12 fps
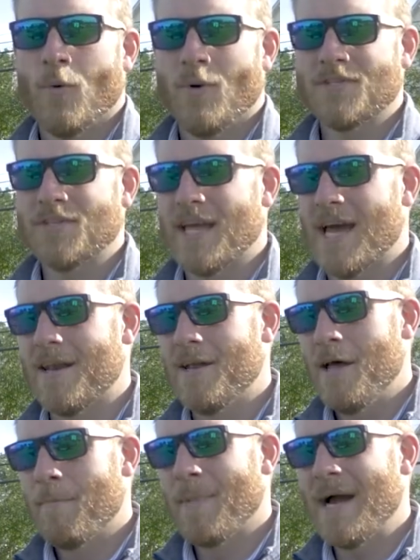Once
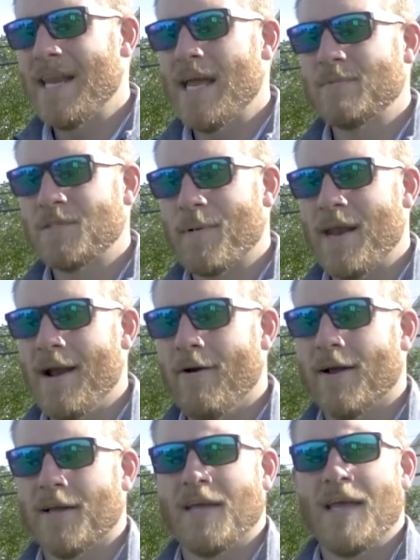again, my name has been
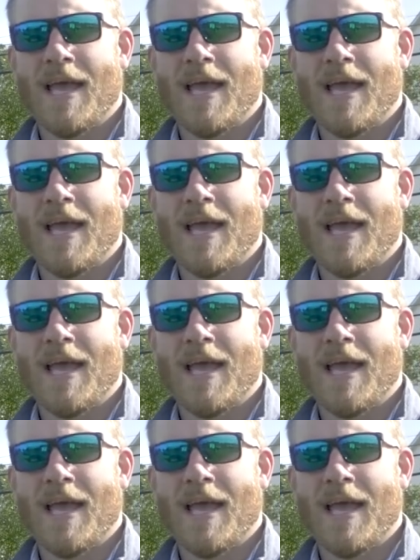Eric,